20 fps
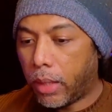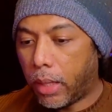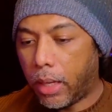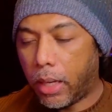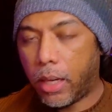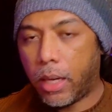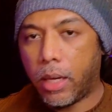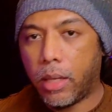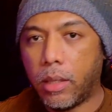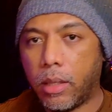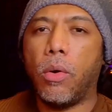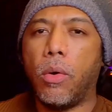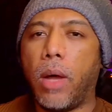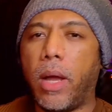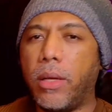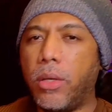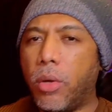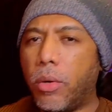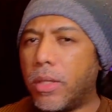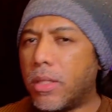and I
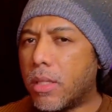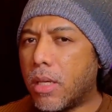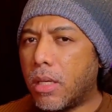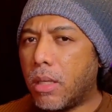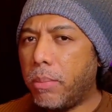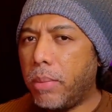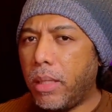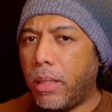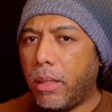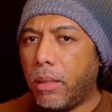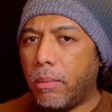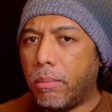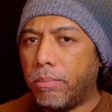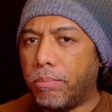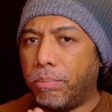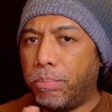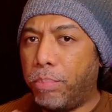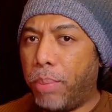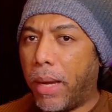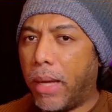know it's gonna be
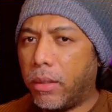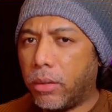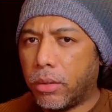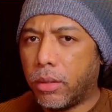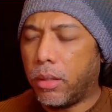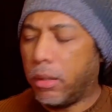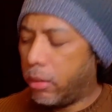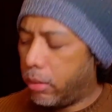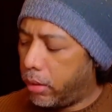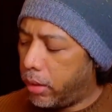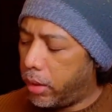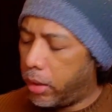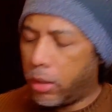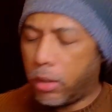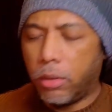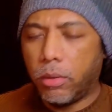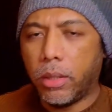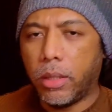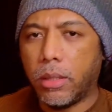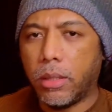better. You know, it's